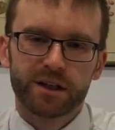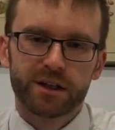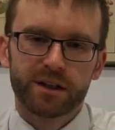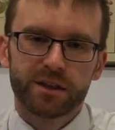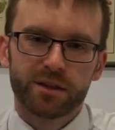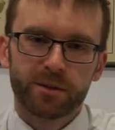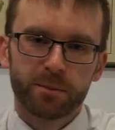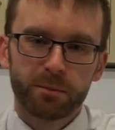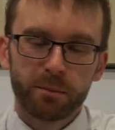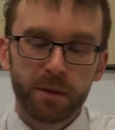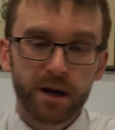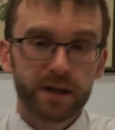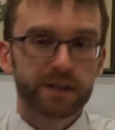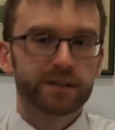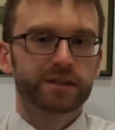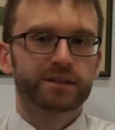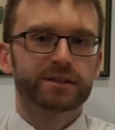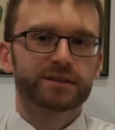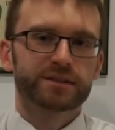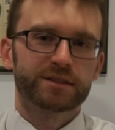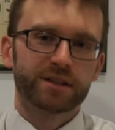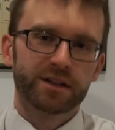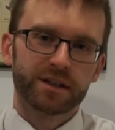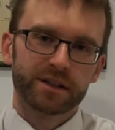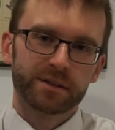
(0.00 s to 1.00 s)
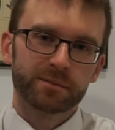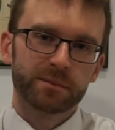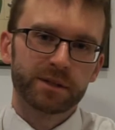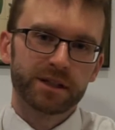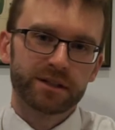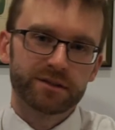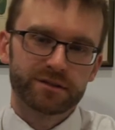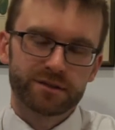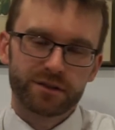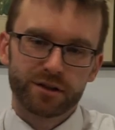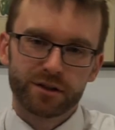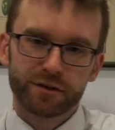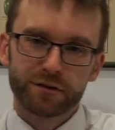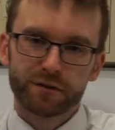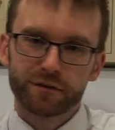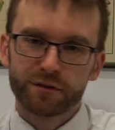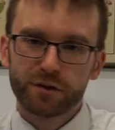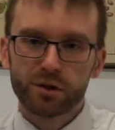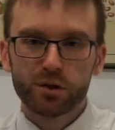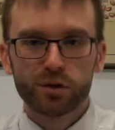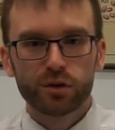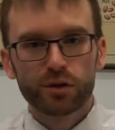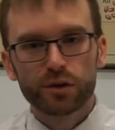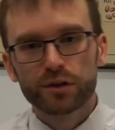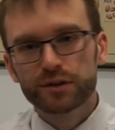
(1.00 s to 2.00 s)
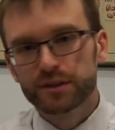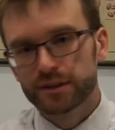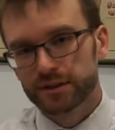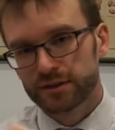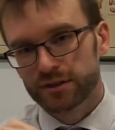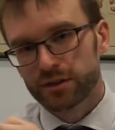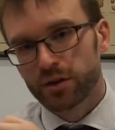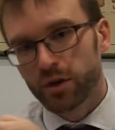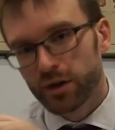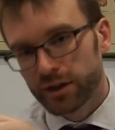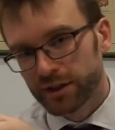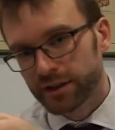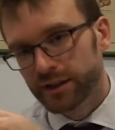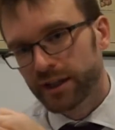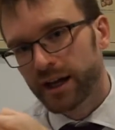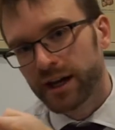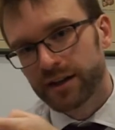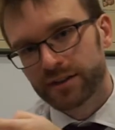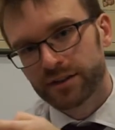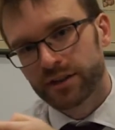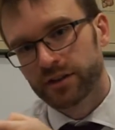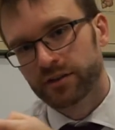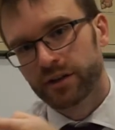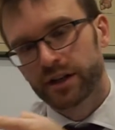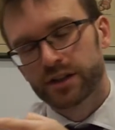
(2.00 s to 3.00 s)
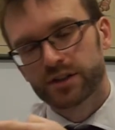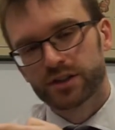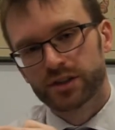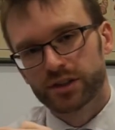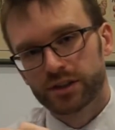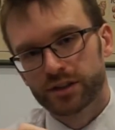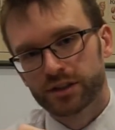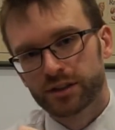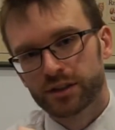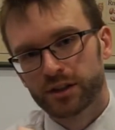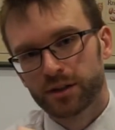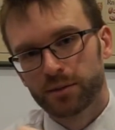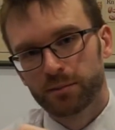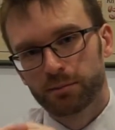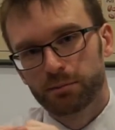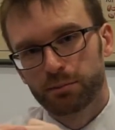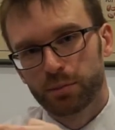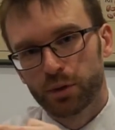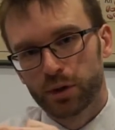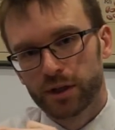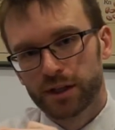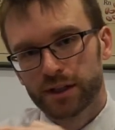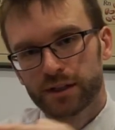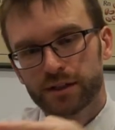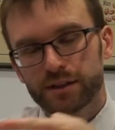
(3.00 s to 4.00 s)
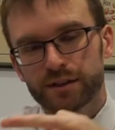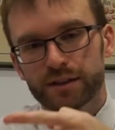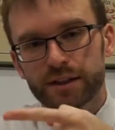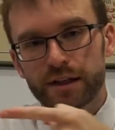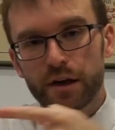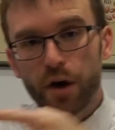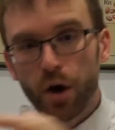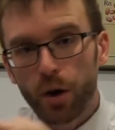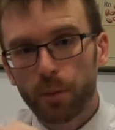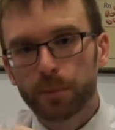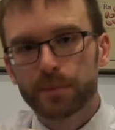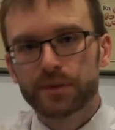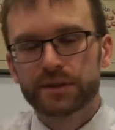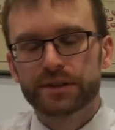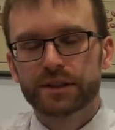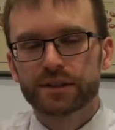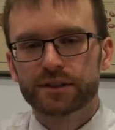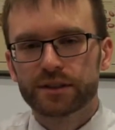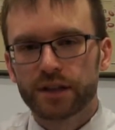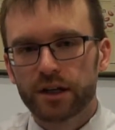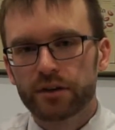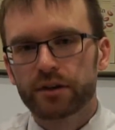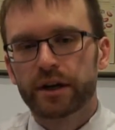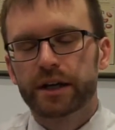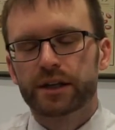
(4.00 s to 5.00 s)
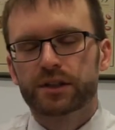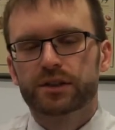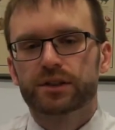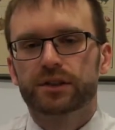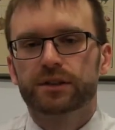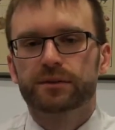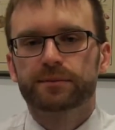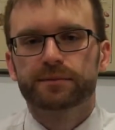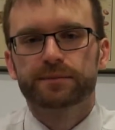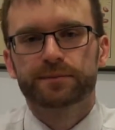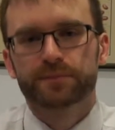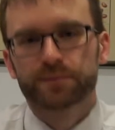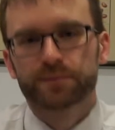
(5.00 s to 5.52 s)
The minus sign means that the force is not in that direction, but in the opposite direction.